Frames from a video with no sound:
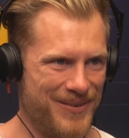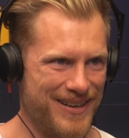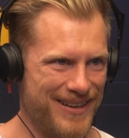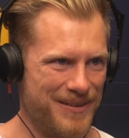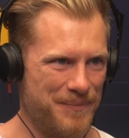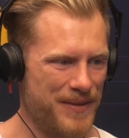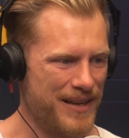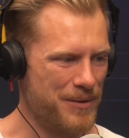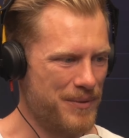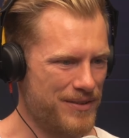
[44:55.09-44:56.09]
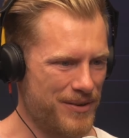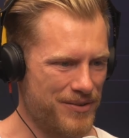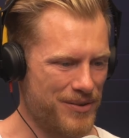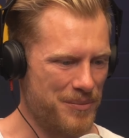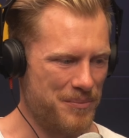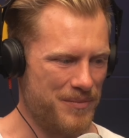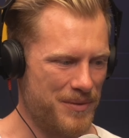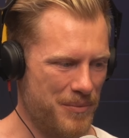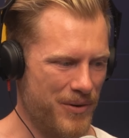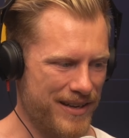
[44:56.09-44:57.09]
Um, what are some
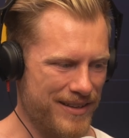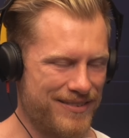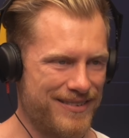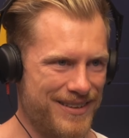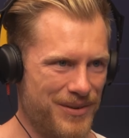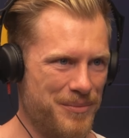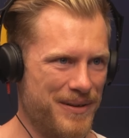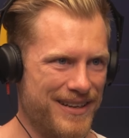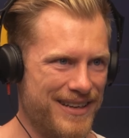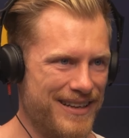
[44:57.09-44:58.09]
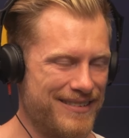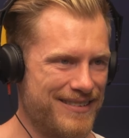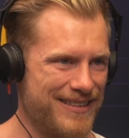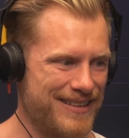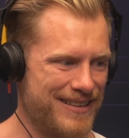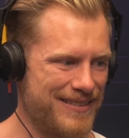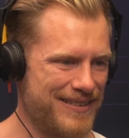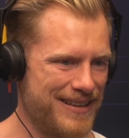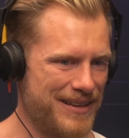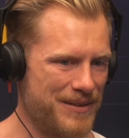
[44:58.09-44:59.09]
markets, in your opinion, that uh,
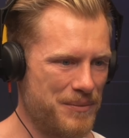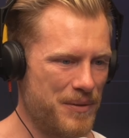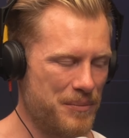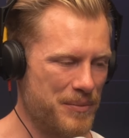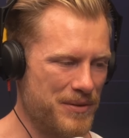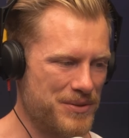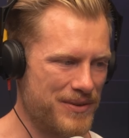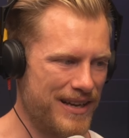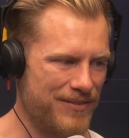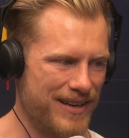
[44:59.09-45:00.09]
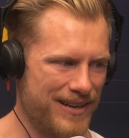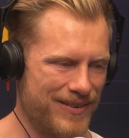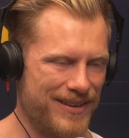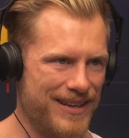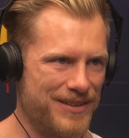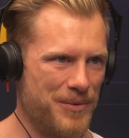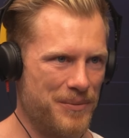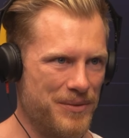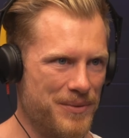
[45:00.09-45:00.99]
uh, people should have an eye on at the moment?